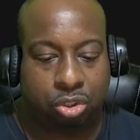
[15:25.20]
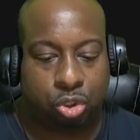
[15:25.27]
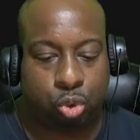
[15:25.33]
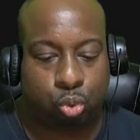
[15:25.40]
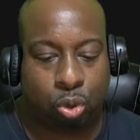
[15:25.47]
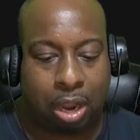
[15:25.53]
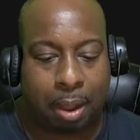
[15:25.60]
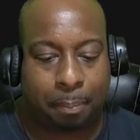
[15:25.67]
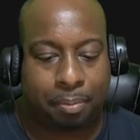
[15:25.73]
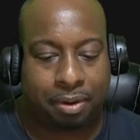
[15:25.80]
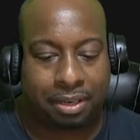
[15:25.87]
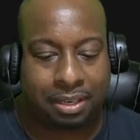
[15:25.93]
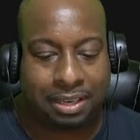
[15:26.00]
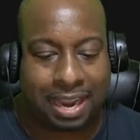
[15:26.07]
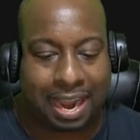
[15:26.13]
drop
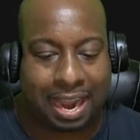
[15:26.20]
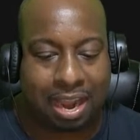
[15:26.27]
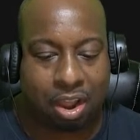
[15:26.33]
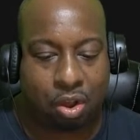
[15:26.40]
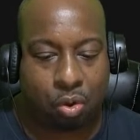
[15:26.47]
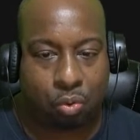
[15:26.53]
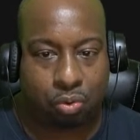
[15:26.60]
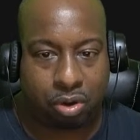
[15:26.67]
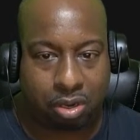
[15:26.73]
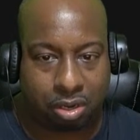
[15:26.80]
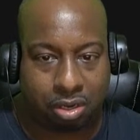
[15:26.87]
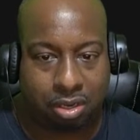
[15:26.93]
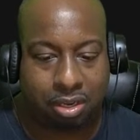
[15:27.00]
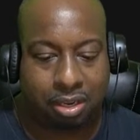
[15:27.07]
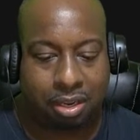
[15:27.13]
down
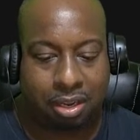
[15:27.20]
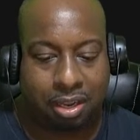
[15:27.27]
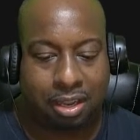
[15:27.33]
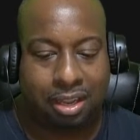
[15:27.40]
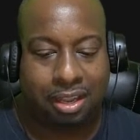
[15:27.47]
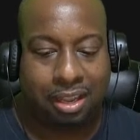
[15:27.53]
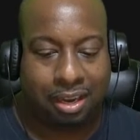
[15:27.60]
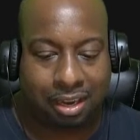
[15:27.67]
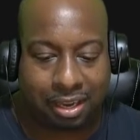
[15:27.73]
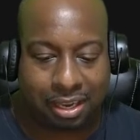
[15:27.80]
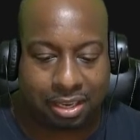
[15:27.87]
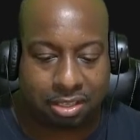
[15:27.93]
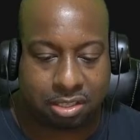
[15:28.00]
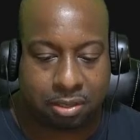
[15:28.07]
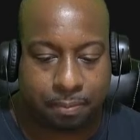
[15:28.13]

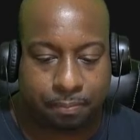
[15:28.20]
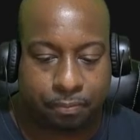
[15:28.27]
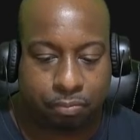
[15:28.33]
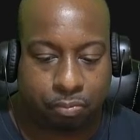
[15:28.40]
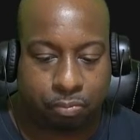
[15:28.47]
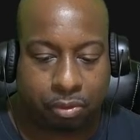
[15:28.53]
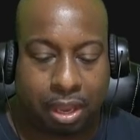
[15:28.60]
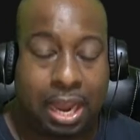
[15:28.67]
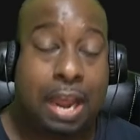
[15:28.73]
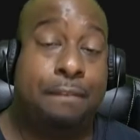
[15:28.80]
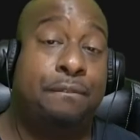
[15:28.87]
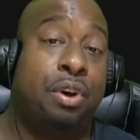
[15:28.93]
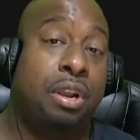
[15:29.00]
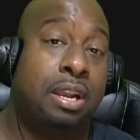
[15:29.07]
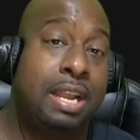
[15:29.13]
list. And
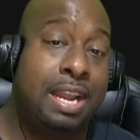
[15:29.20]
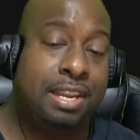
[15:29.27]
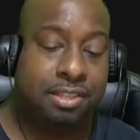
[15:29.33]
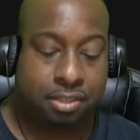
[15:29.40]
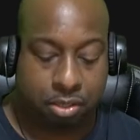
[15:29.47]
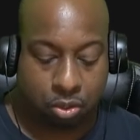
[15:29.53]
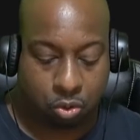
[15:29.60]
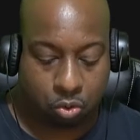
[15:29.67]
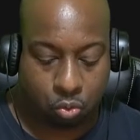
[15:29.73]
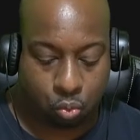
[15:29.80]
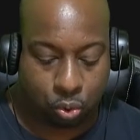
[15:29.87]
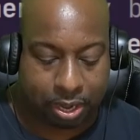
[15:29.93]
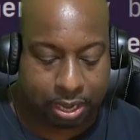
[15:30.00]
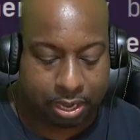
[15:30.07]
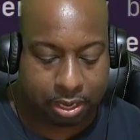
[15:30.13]
for links,
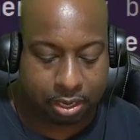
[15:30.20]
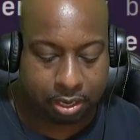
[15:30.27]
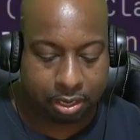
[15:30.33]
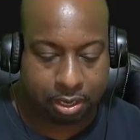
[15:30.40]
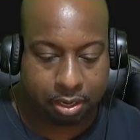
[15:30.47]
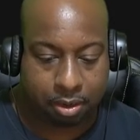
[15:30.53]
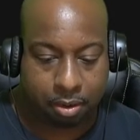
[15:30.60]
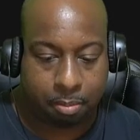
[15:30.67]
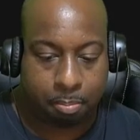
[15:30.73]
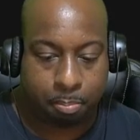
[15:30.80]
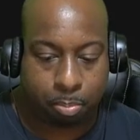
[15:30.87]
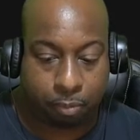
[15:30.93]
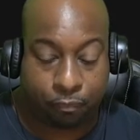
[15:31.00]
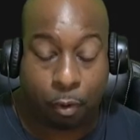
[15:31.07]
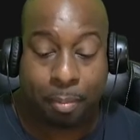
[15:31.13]
we
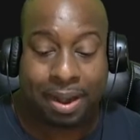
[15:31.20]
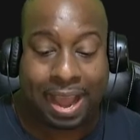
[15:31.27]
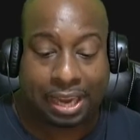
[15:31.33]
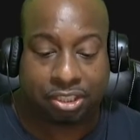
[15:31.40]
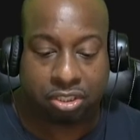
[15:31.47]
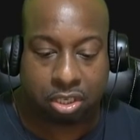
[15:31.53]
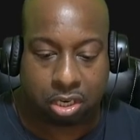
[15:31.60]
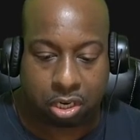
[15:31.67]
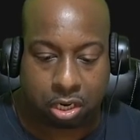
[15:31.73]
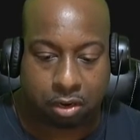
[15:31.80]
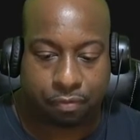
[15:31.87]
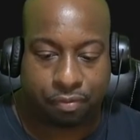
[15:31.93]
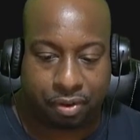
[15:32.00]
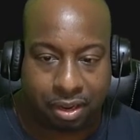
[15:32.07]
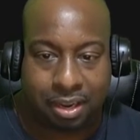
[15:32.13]
perform an action
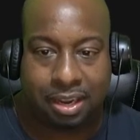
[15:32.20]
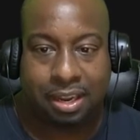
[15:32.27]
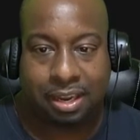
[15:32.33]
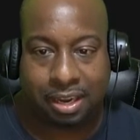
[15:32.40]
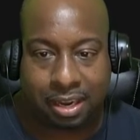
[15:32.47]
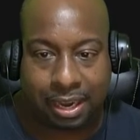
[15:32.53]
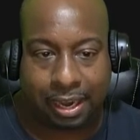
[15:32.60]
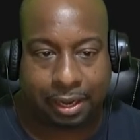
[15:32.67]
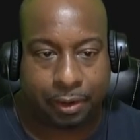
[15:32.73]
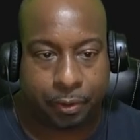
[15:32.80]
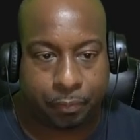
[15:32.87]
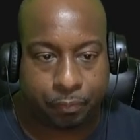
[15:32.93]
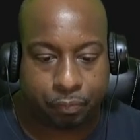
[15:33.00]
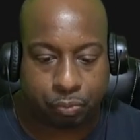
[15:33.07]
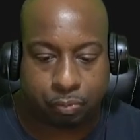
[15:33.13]
of click.
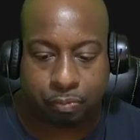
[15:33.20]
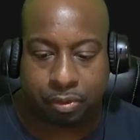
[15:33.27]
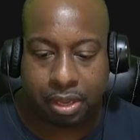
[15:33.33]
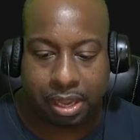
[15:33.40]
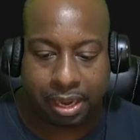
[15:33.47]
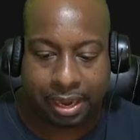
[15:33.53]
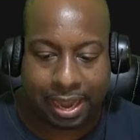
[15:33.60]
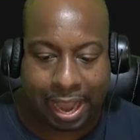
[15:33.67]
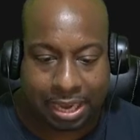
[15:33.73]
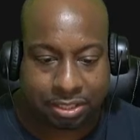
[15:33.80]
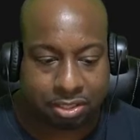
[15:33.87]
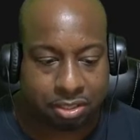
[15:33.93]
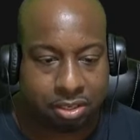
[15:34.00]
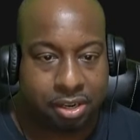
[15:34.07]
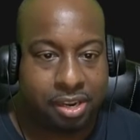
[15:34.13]

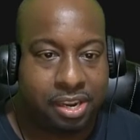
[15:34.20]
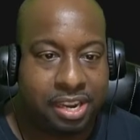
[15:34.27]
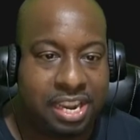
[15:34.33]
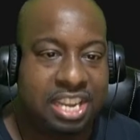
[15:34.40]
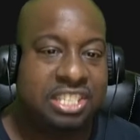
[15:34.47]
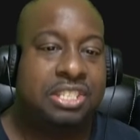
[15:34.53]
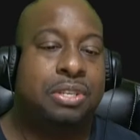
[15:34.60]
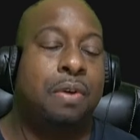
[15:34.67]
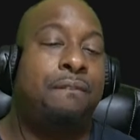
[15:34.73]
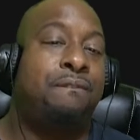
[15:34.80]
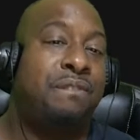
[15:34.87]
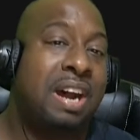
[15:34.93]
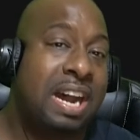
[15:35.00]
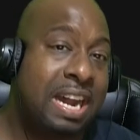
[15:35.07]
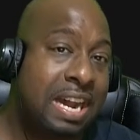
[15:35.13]
Next is to
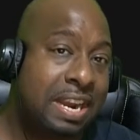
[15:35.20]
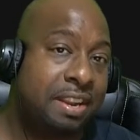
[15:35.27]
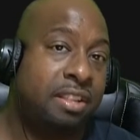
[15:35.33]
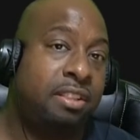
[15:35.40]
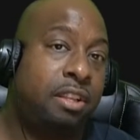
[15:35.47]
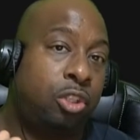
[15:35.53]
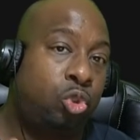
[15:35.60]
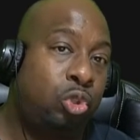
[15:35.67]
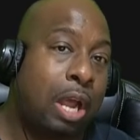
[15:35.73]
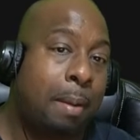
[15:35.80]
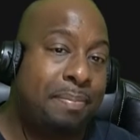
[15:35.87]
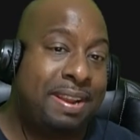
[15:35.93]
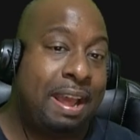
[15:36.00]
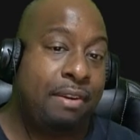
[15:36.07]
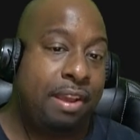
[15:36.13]
find the
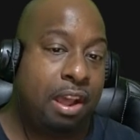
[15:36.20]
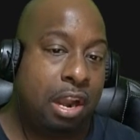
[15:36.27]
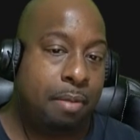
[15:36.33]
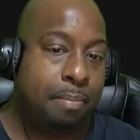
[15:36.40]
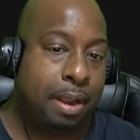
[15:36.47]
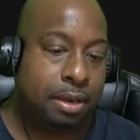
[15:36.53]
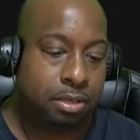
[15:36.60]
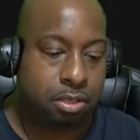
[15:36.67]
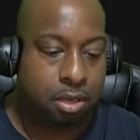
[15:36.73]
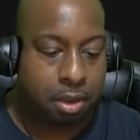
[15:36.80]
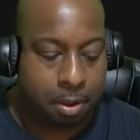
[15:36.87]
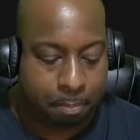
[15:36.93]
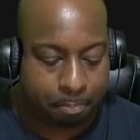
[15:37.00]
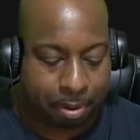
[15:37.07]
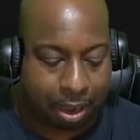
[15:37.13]
drop down element
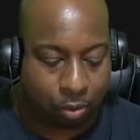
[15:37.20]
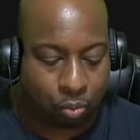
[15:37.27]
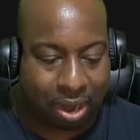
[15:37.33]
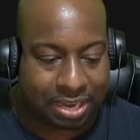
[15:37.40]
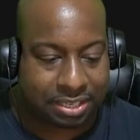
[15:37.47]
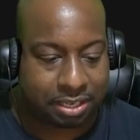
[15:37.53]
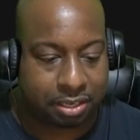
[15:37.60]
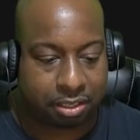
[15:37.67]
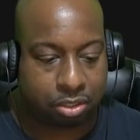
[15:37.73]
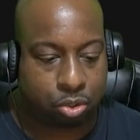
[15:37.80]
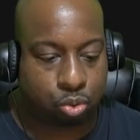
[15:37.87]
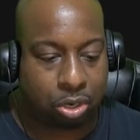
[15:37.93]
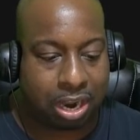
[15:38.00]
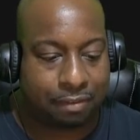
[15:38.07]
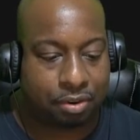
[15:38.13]
by writing
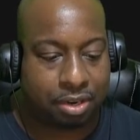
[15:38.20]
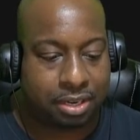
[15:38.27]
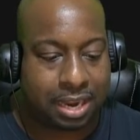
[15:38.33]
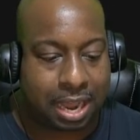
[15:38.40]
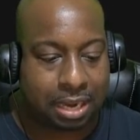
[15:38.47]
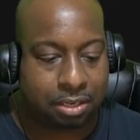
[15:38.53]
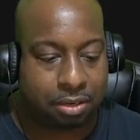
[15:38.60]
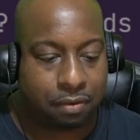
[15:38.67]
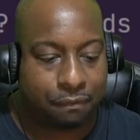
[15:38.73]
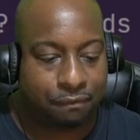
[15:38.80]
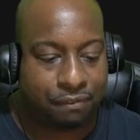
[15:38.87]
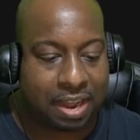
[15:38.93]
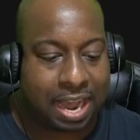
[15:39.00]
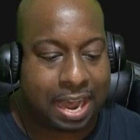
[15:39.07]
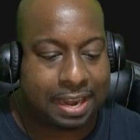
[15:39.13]

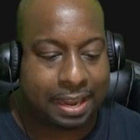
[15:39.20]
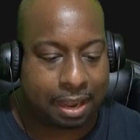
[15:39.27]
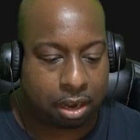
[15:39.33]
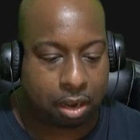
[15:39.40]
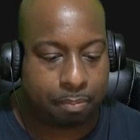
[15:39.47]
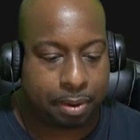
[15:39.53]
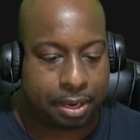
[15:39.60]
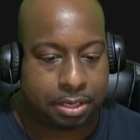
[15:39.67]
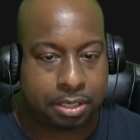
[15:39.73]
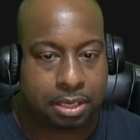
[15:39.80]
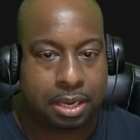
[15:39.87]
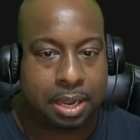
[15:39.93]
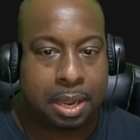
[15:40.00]
driver.findElement